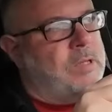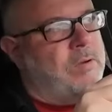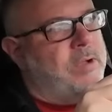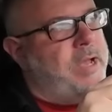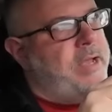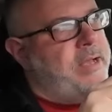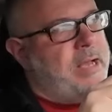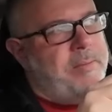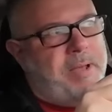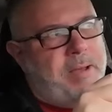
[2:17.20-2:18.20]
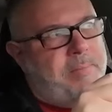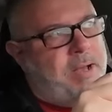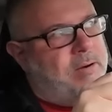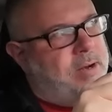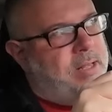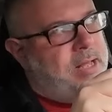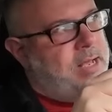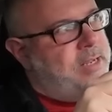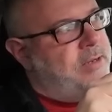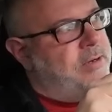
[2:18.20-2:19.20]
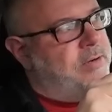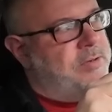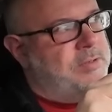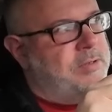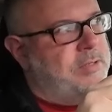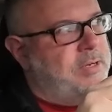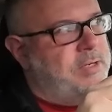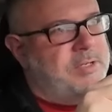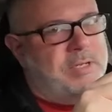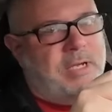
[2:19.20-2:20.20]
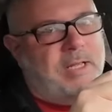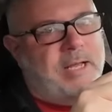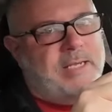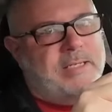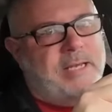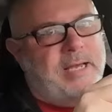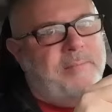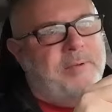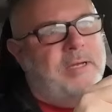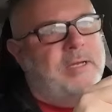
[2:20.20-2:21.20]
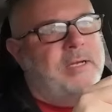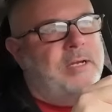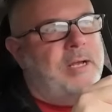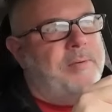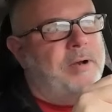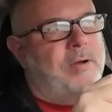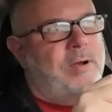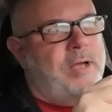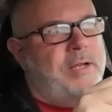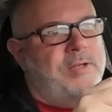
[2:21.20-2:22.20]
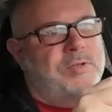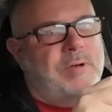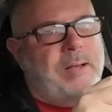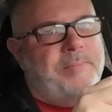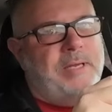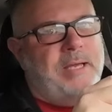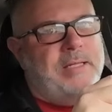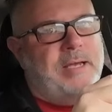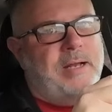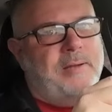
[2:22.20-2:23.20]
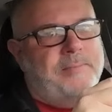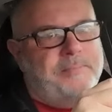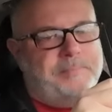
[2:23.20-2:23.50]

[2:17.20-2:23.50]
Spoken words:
Okay, I'm at Mount Greylock. You're crystal clear just like last time. I'm going to go ahead and swap the antenna.